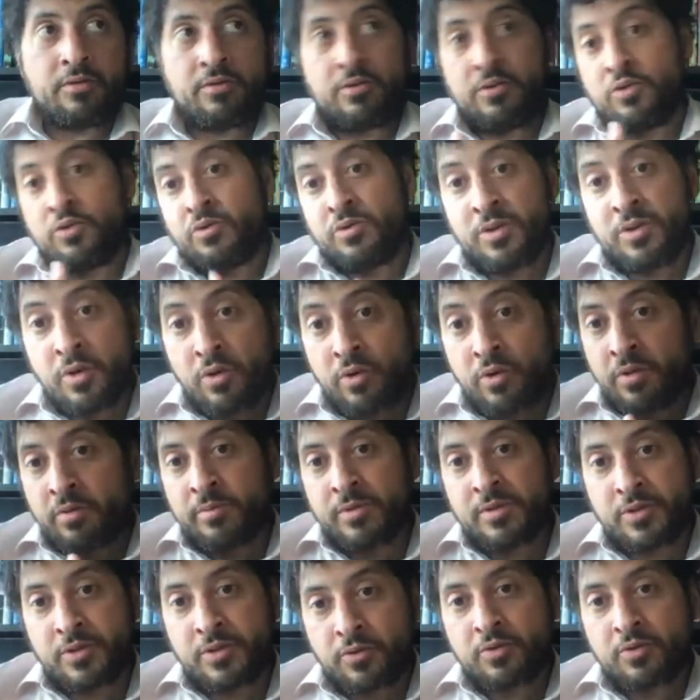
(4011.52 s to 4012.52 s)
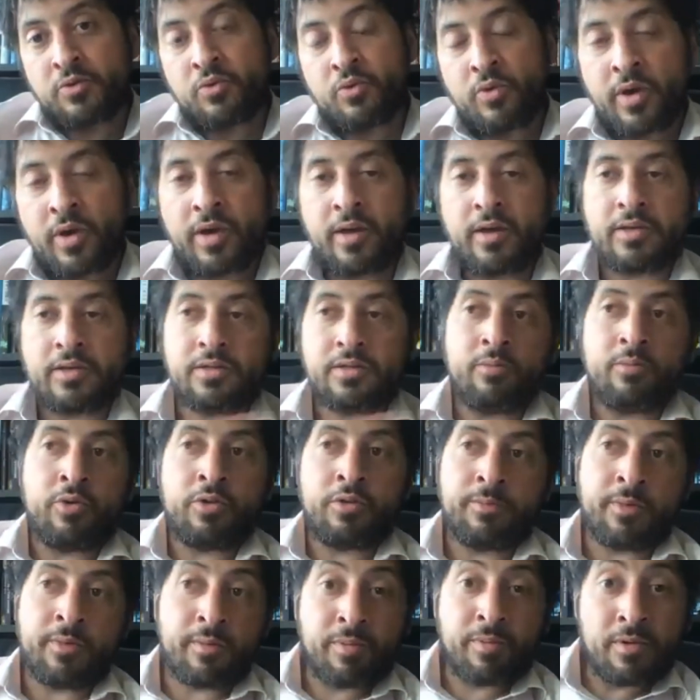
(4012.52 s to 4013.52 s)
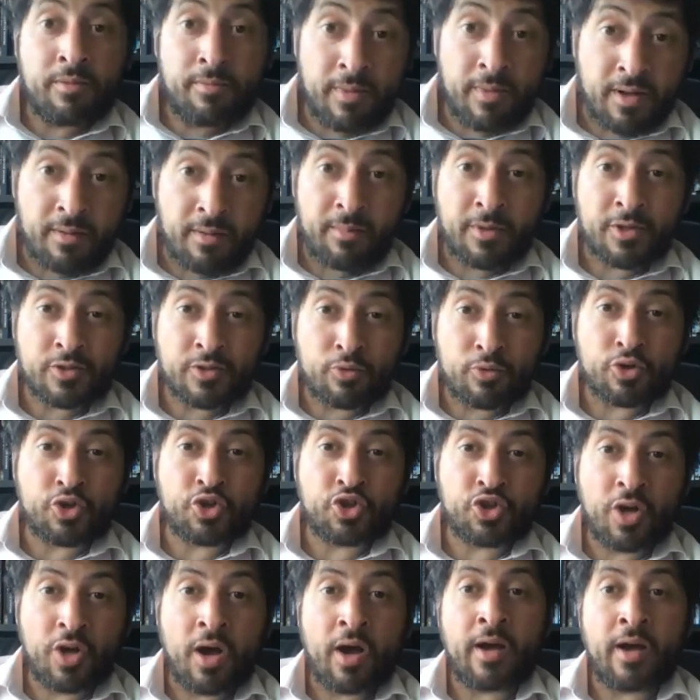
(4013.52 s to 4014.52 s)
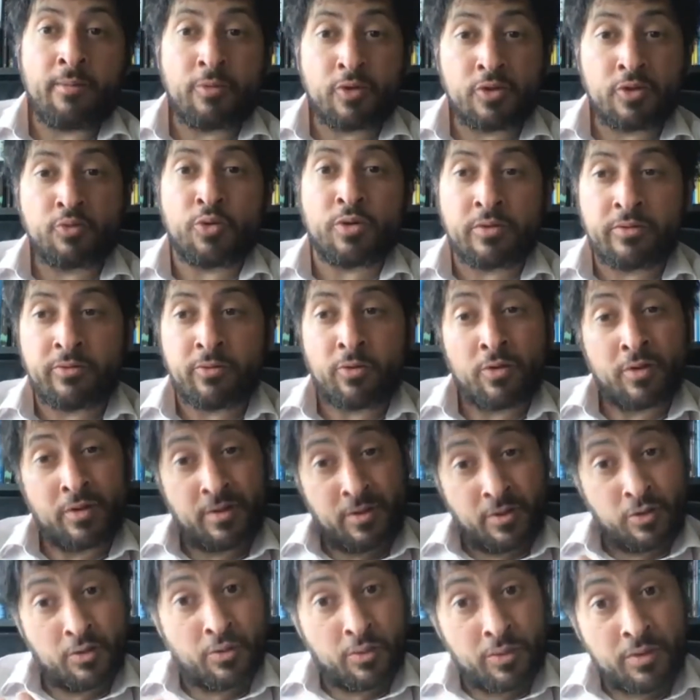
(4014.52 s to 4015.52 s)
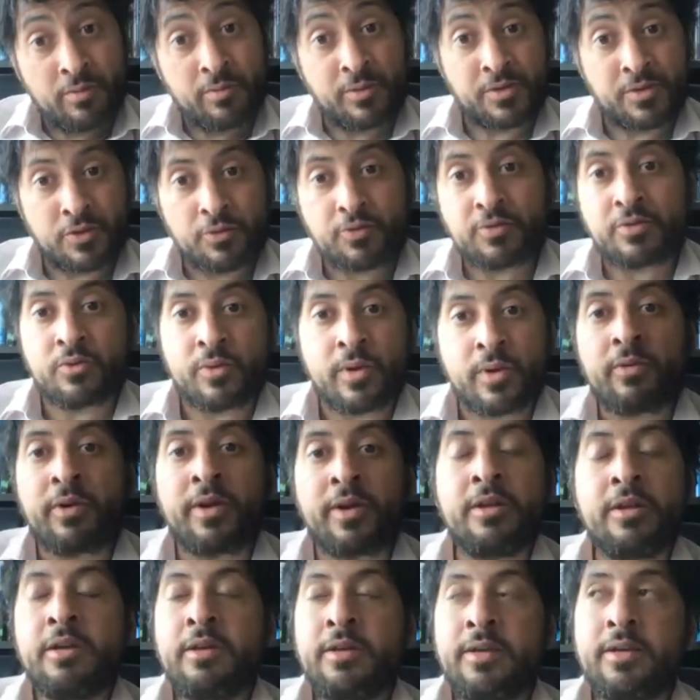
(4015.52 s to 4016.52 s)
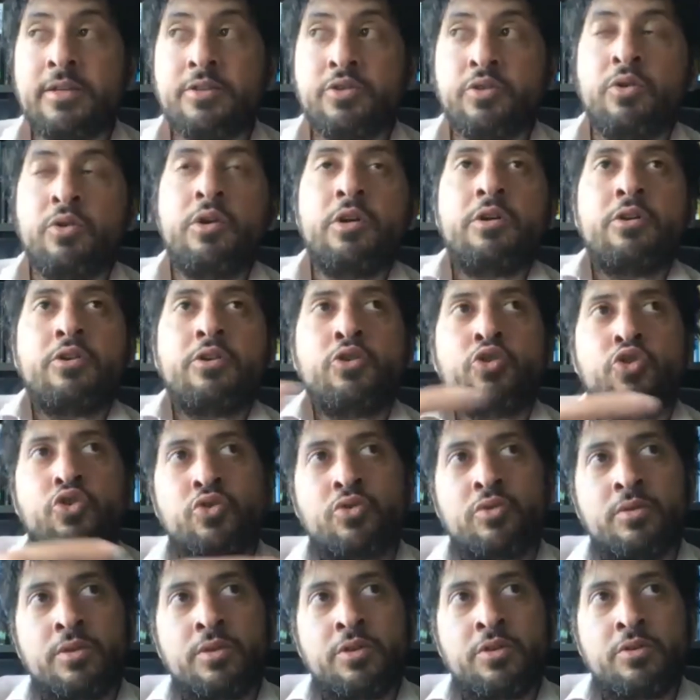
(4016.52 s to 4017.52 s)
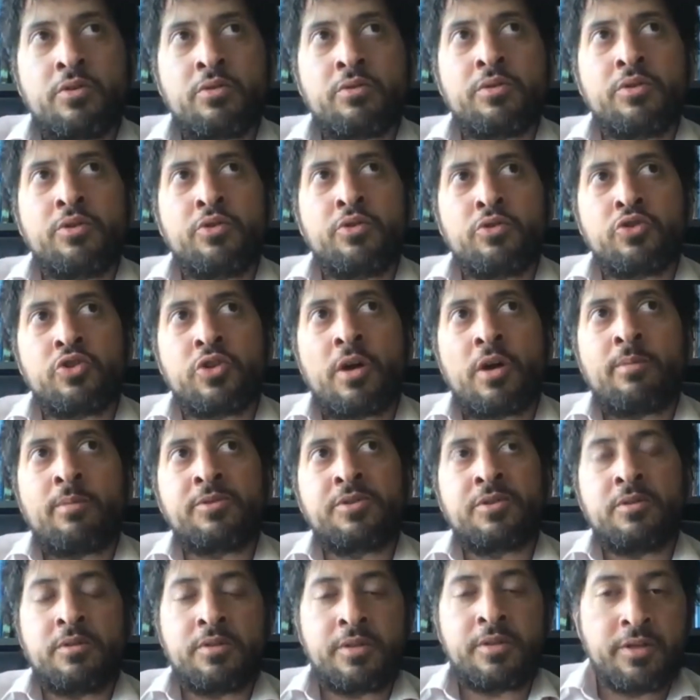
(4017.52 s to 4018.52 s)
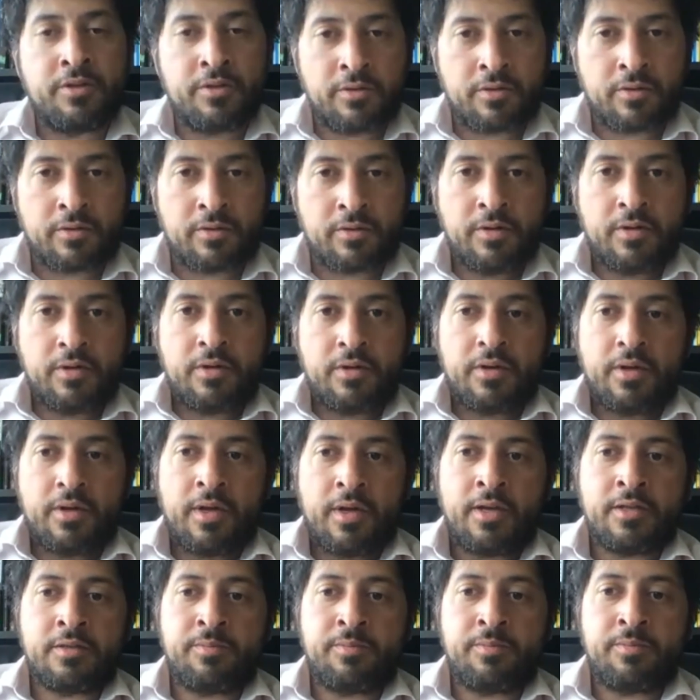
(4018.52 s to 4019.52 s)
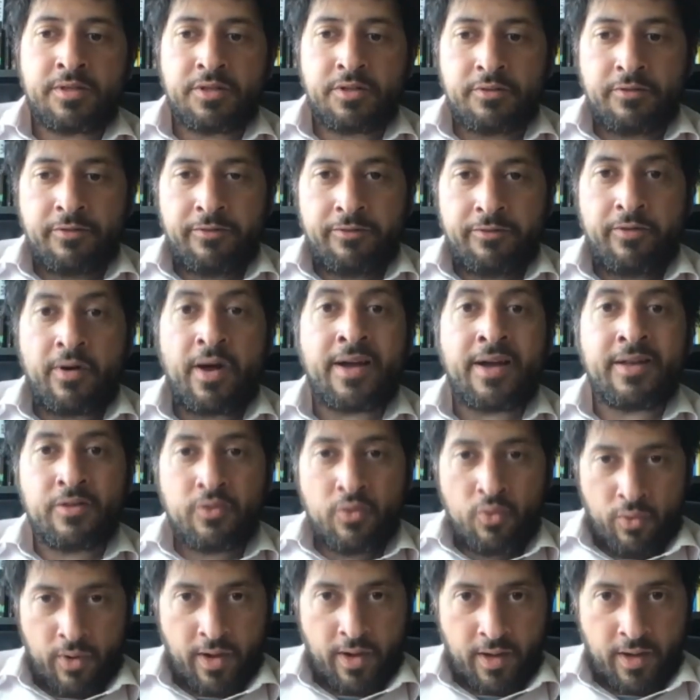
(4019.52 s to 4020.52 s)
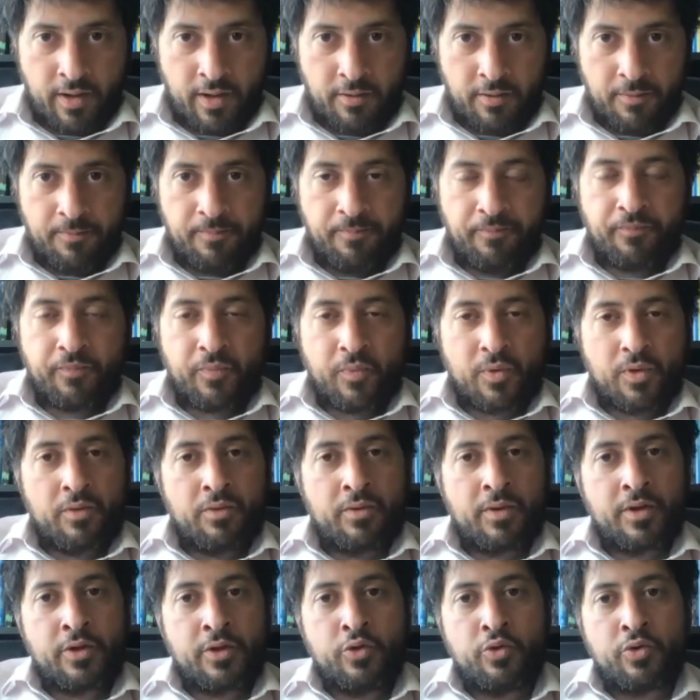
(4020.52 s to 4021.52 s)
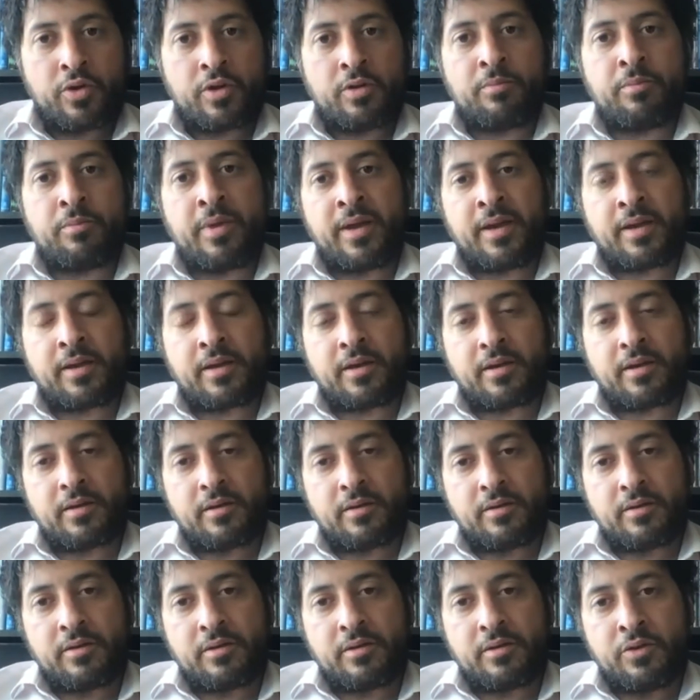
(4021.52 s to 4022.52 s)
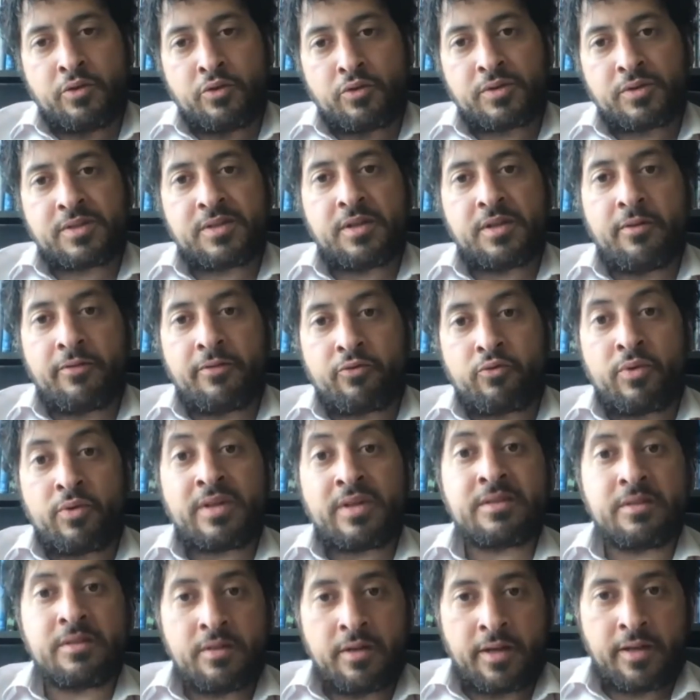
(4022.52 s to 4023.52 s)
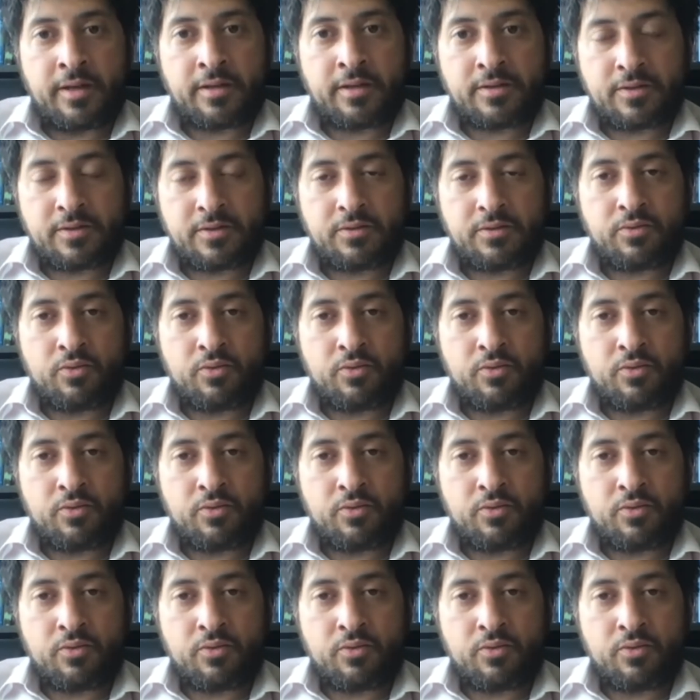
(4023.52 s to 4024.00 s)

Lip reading: you deal with them a certain way. Someone might be much more shy, much more introverted, deal with them a certain way, right? Yeah. So you should, your job as a leader is basically to find a way that you can make yourself resonate